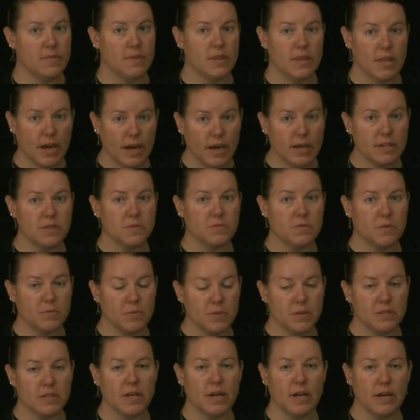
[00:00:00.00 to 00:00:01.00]
That's what
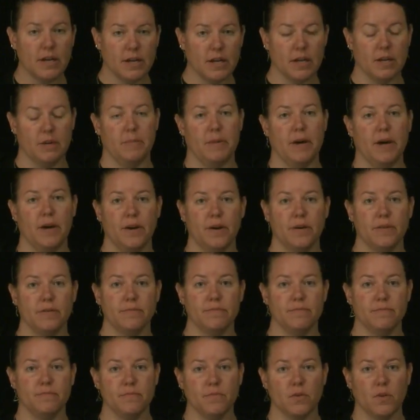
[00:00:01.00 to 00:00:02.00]
we're talking about,
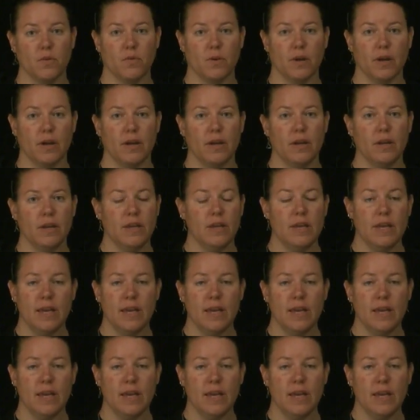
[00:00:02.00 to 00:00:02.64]
okay?